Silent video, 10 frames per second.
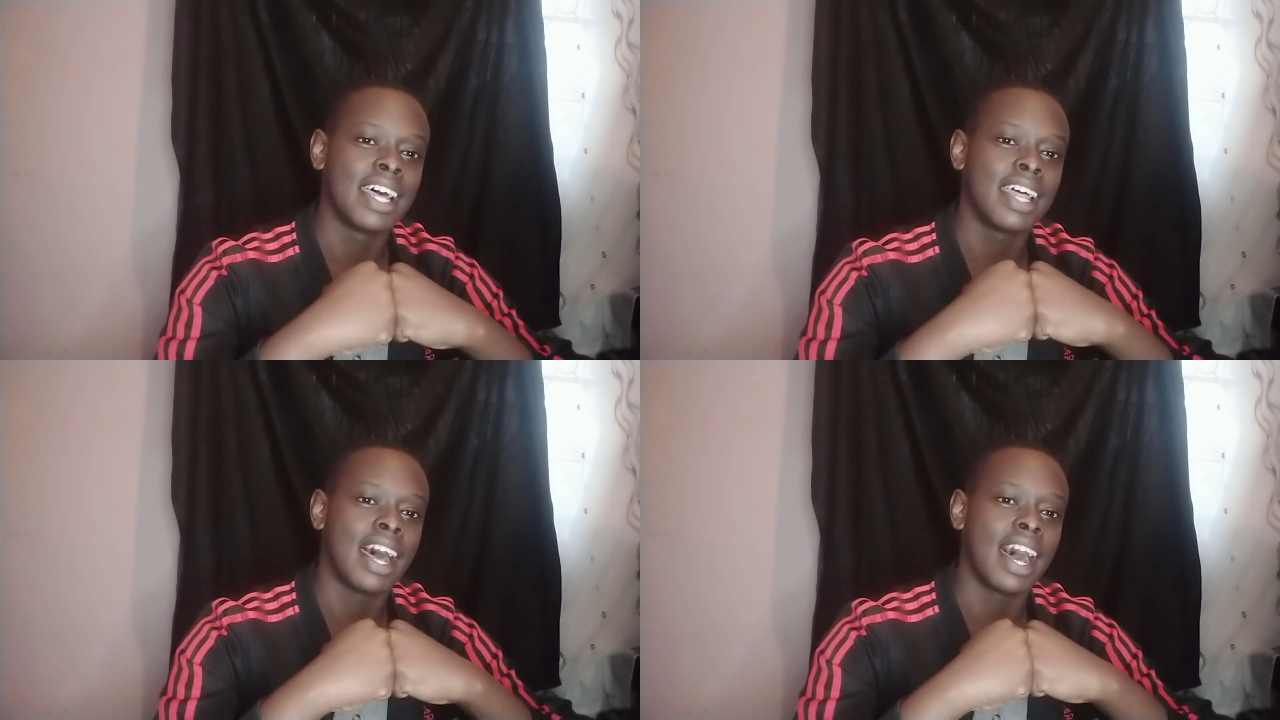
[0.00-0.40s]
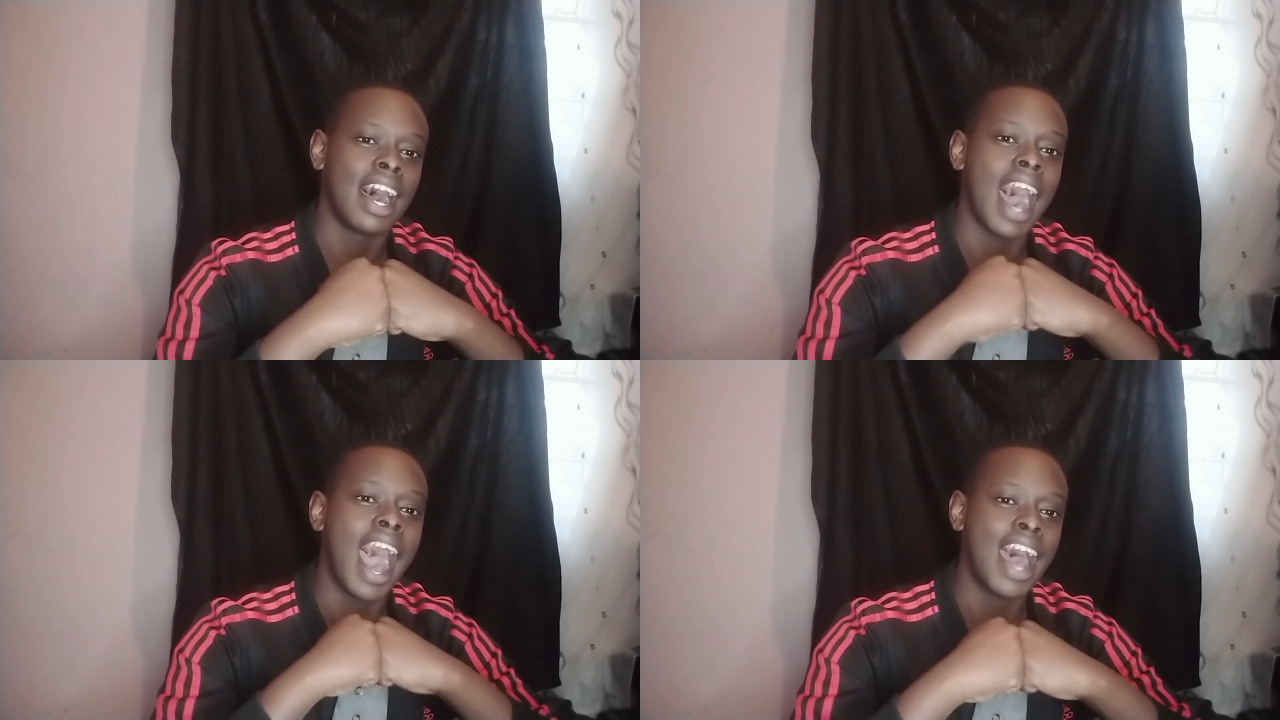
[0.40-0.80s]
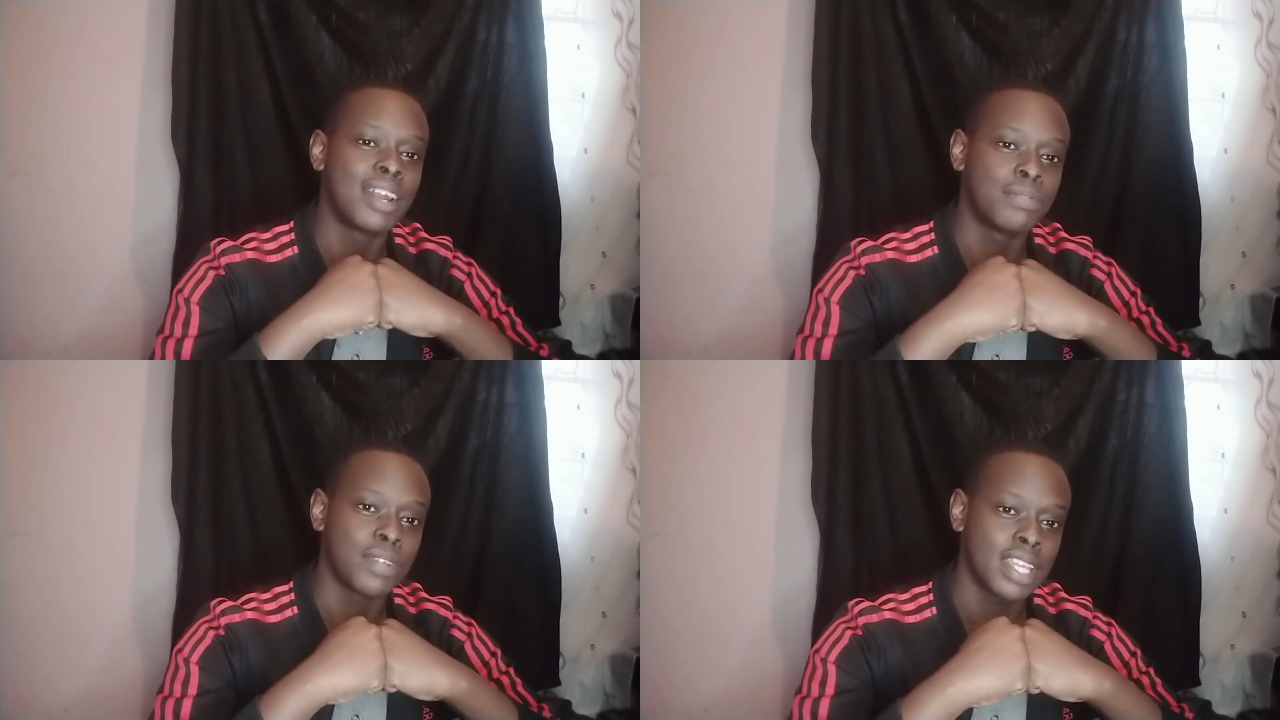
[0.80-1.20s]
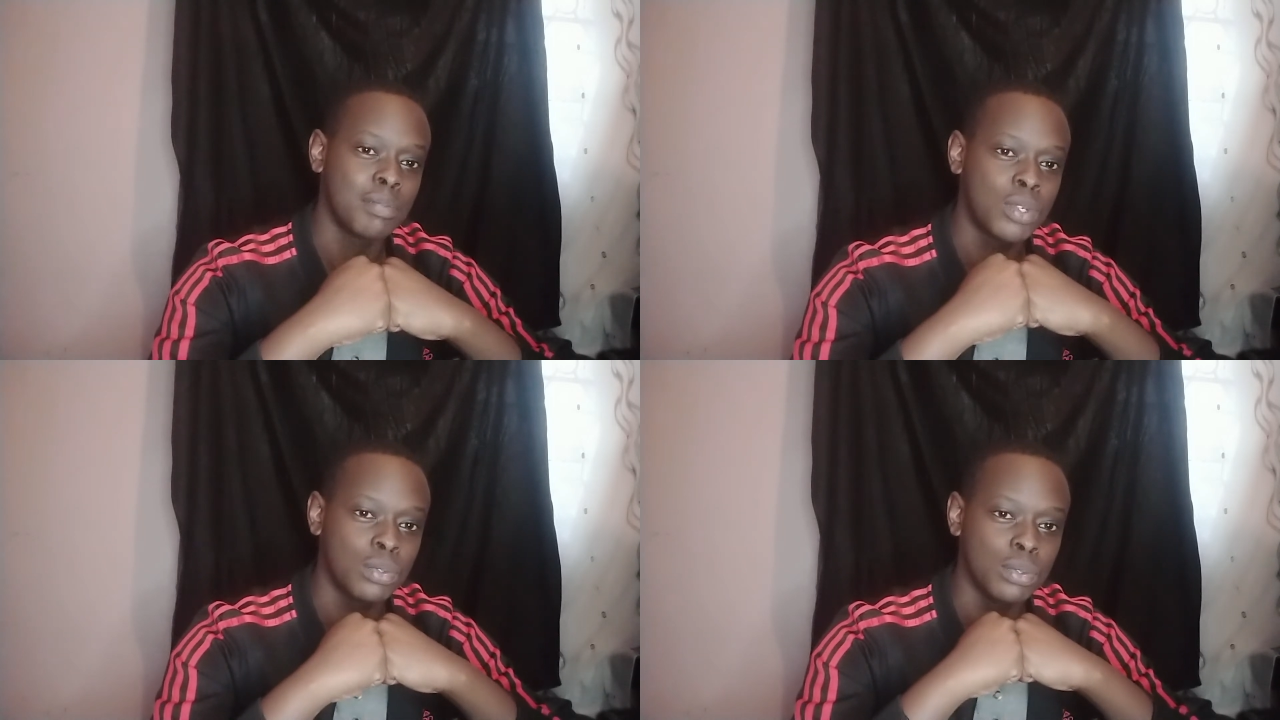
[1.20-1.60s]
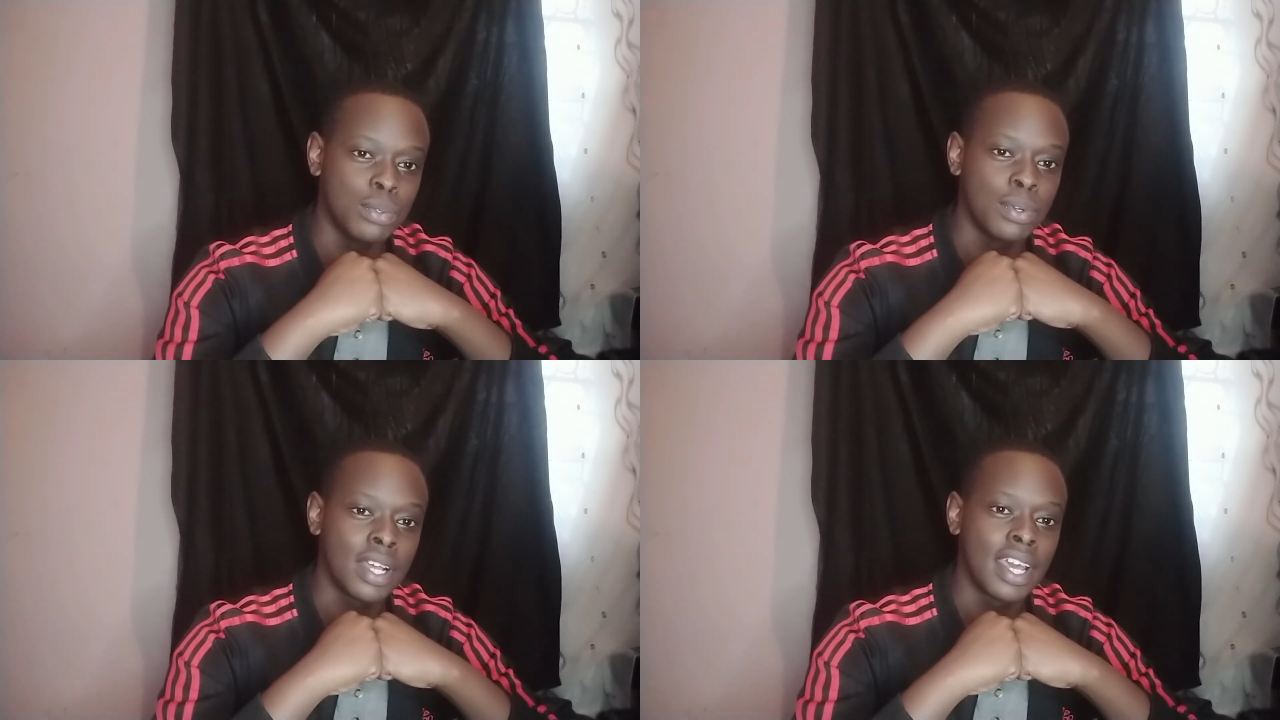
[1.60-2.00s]
hard for them
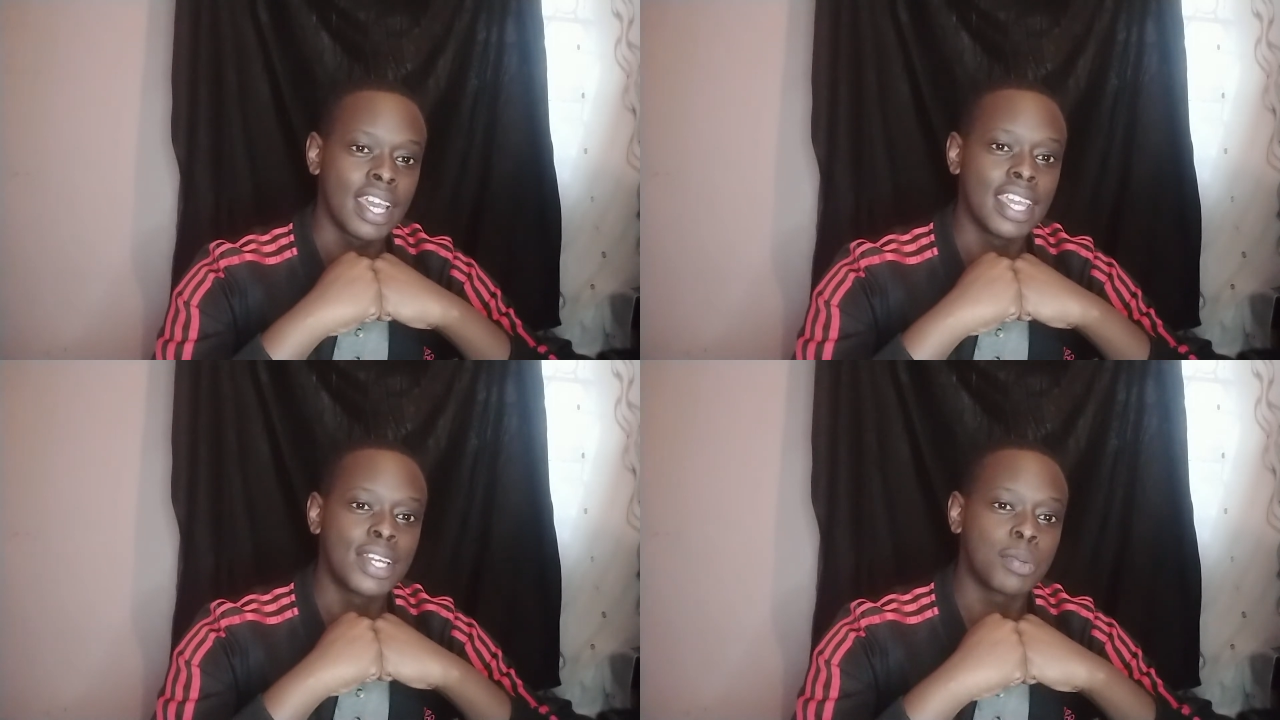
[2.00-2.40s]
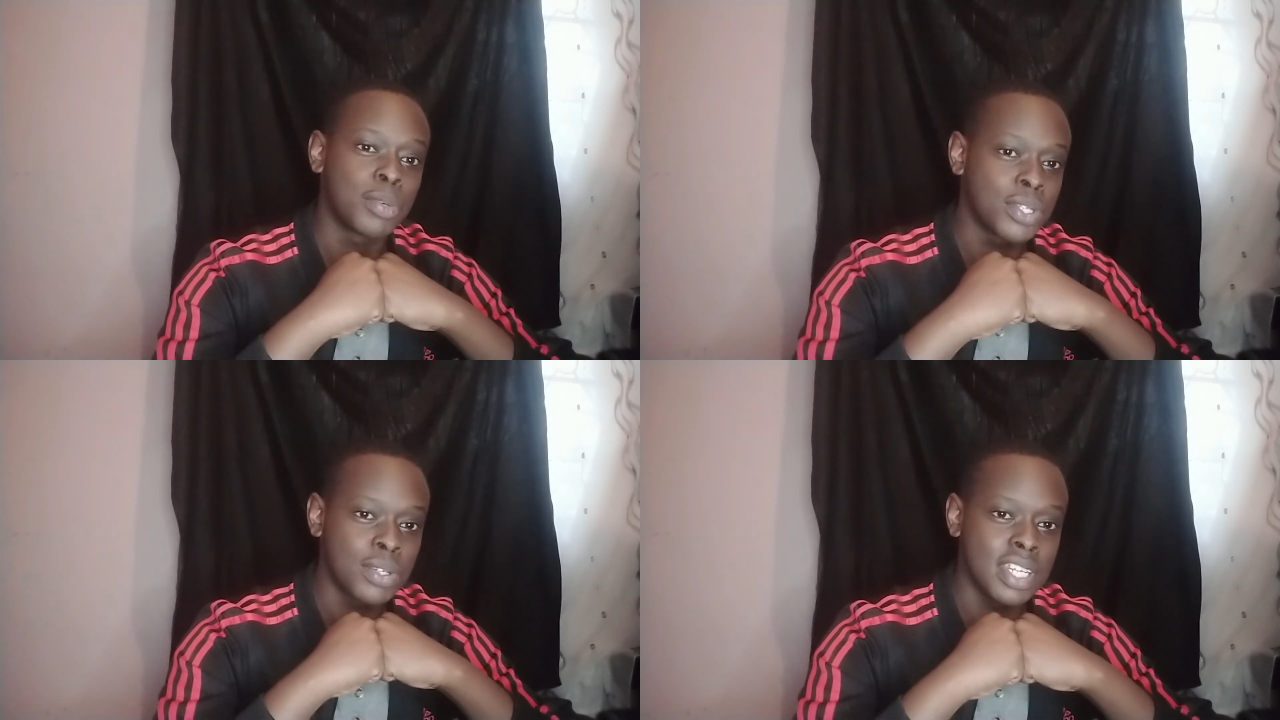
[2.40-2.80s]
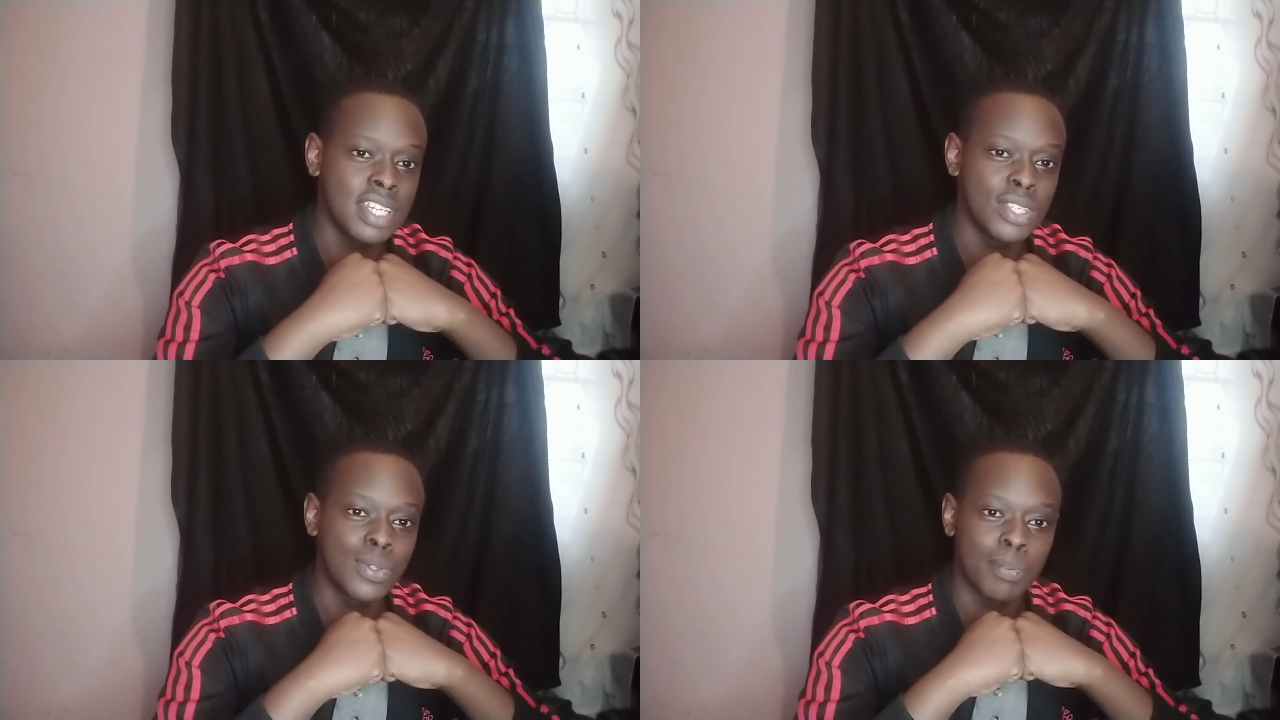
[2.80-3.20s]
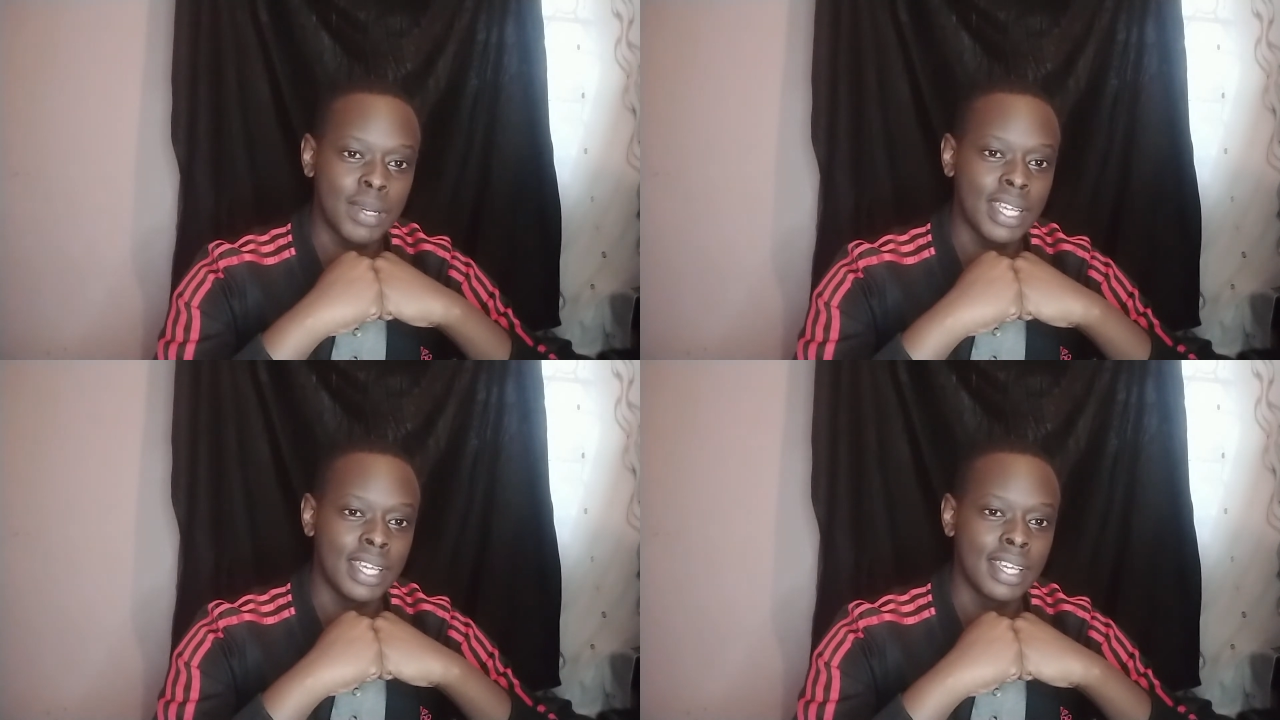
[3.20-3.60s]
to get opportunities to play.